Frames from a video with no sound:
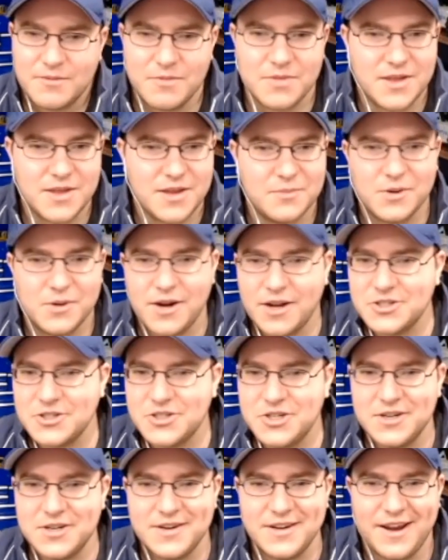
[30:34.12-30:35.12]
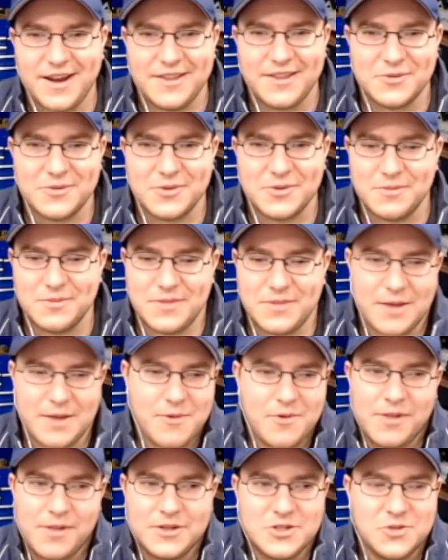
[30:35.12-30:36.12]
The production and they
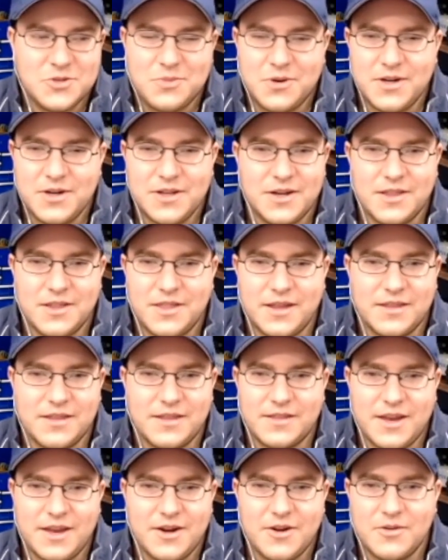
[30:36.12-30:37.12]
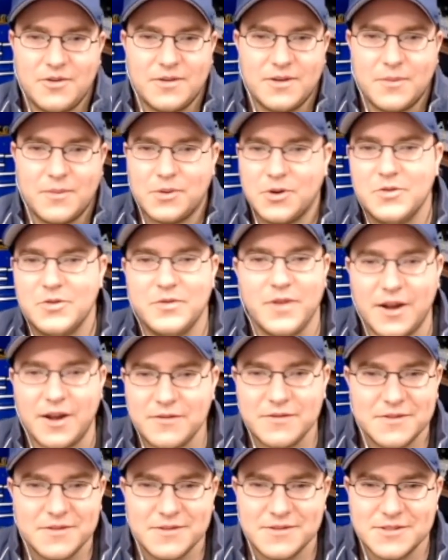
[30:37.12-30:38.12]
won't let you put in the thing that they don't approve
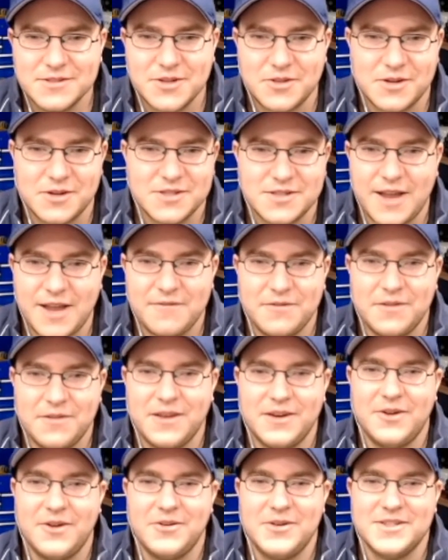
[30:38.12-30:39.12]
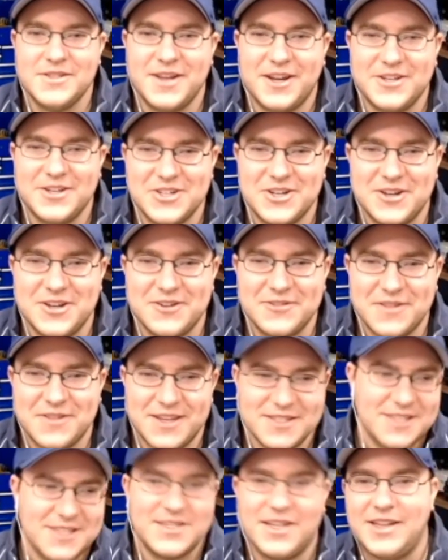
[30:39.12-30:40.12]
of. So there's definitely no discussion of
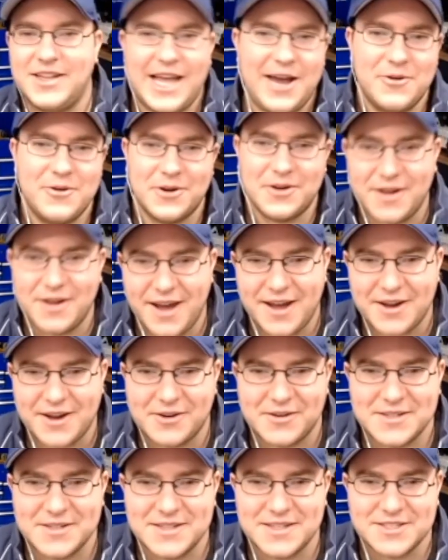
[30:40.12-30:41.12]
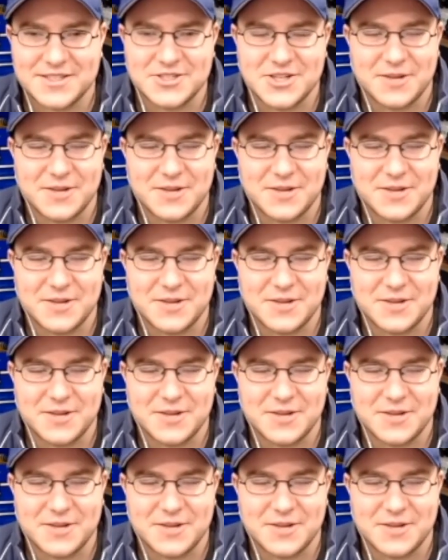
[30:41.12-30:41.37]
is this allowed or not, or is this